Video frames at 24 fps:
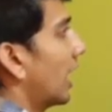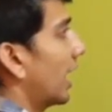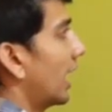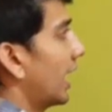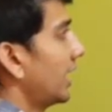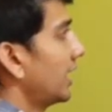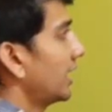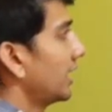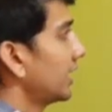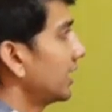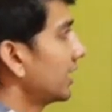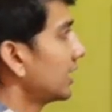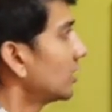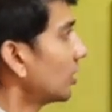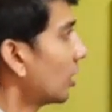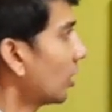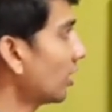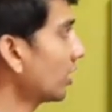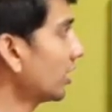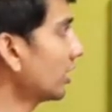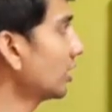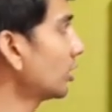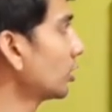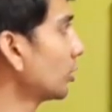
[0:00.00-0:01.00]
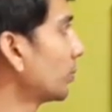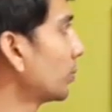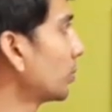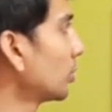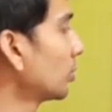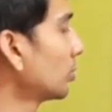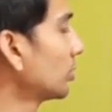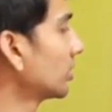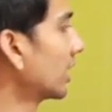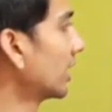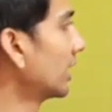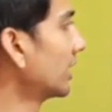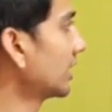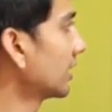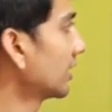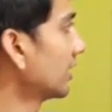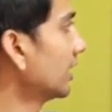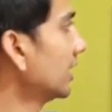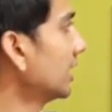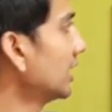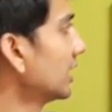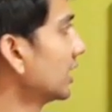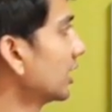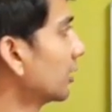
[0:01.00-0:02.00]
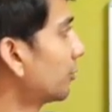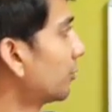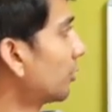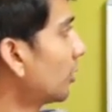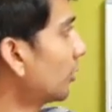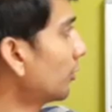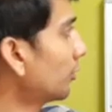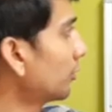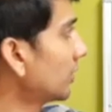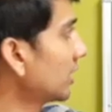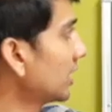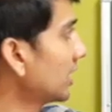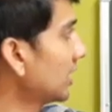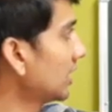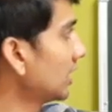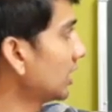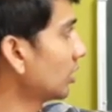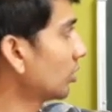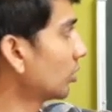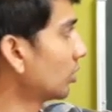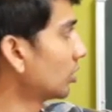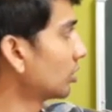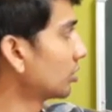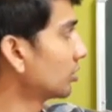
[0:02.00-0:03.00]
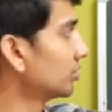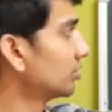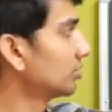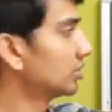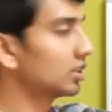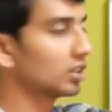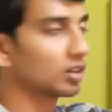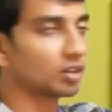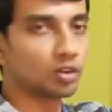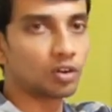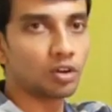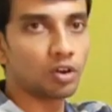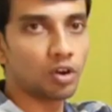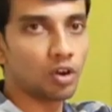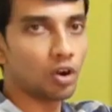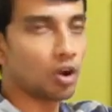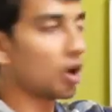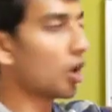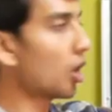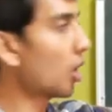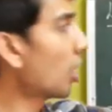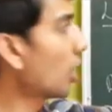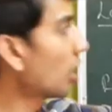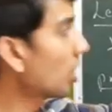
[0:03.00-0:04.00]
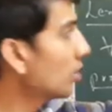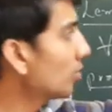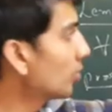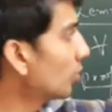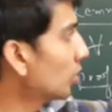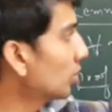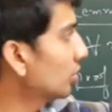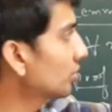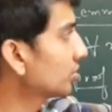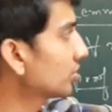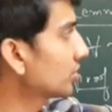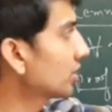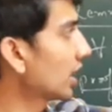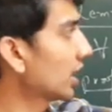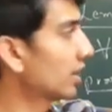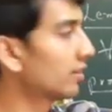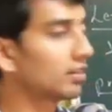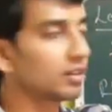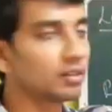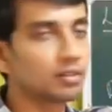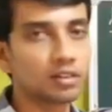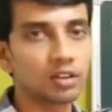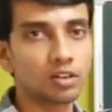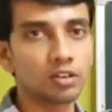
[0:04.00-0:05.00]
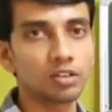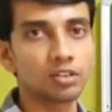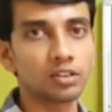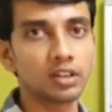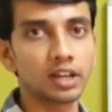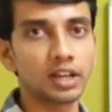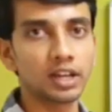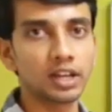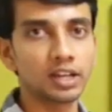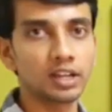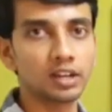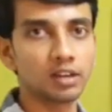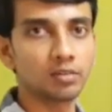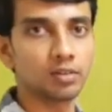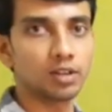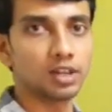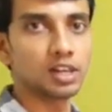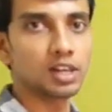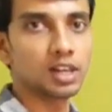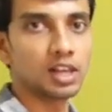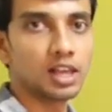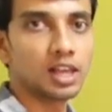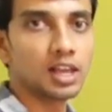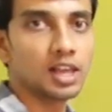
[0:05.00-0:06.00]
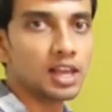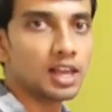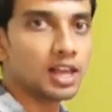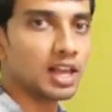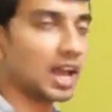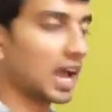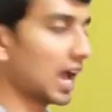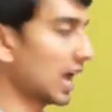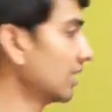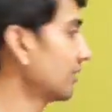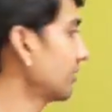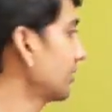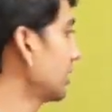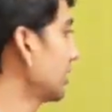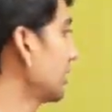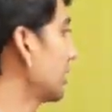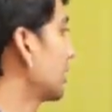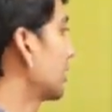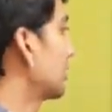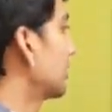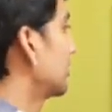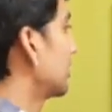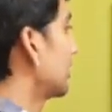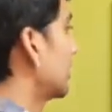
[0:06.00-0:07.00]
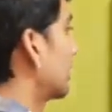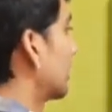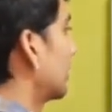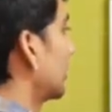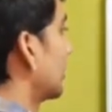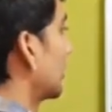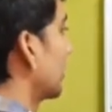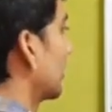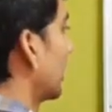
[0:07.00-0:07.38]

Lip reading: And in order to prove that f of t equal to 0 almost everywhere on the interval, I will consider